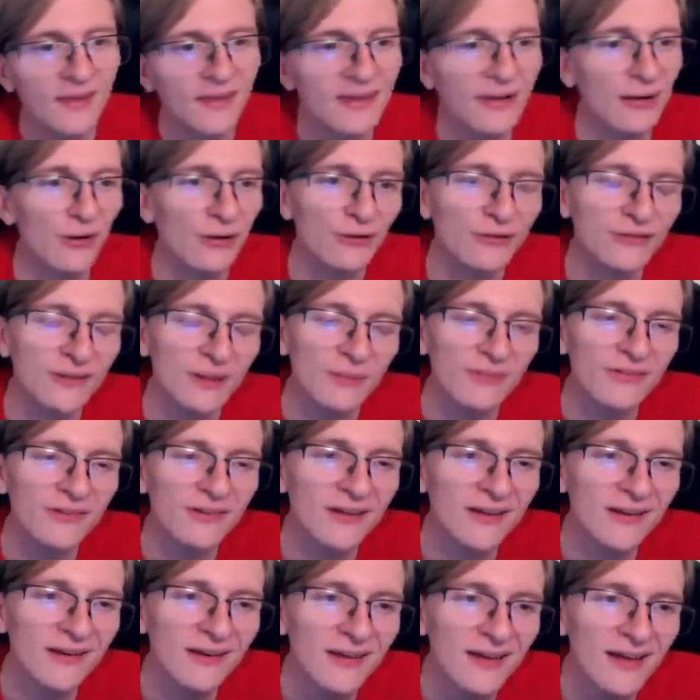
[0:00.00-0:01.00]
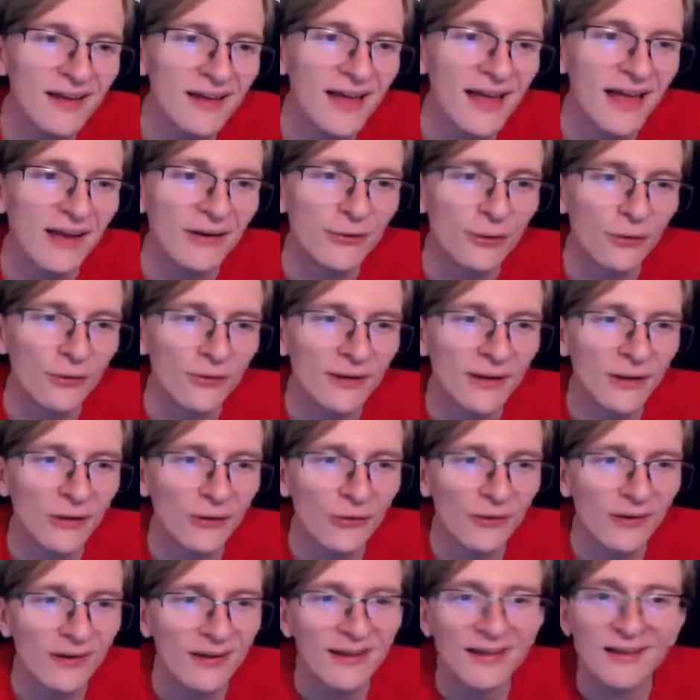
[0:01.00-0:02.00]
Gyarados comes in, and
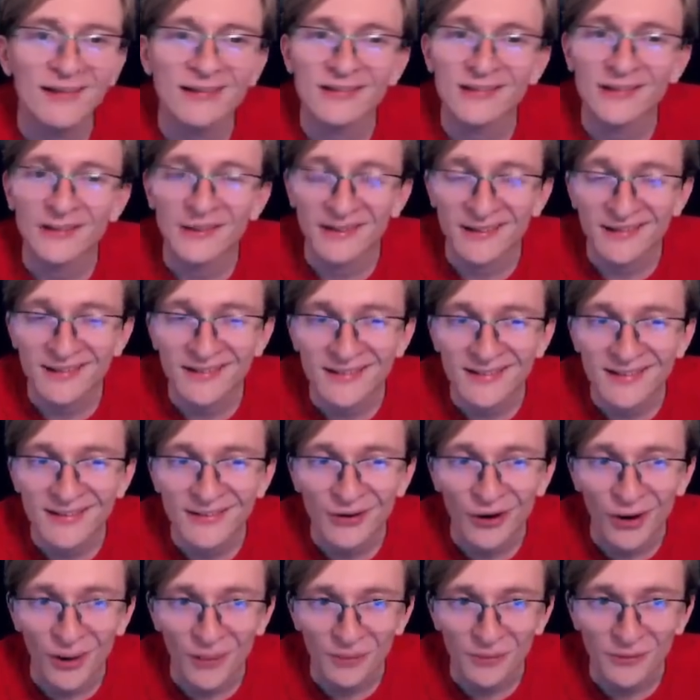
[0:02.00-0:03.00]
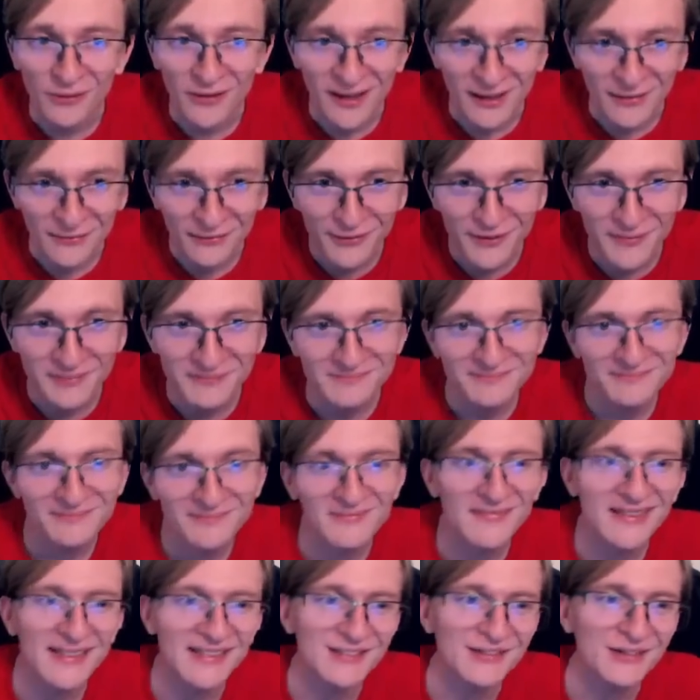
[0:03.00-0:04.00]
Turtonator is gonna top left.
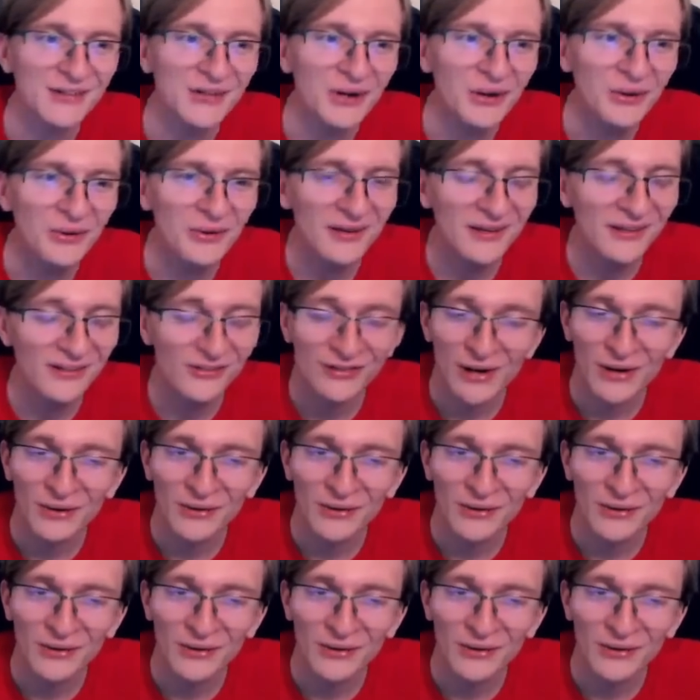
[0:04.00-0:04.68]
Let's go. Shadow